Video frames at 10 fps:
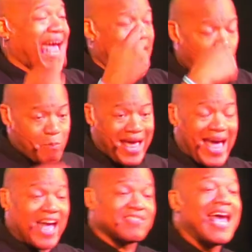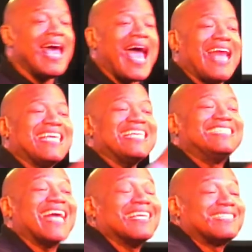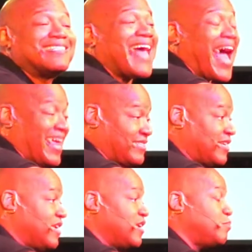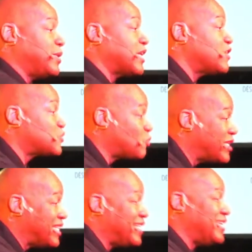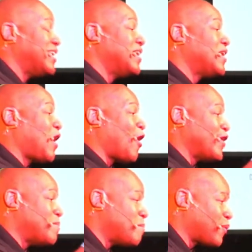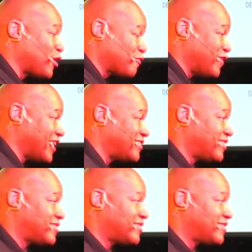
our behalf, and he does that because we are imperfect.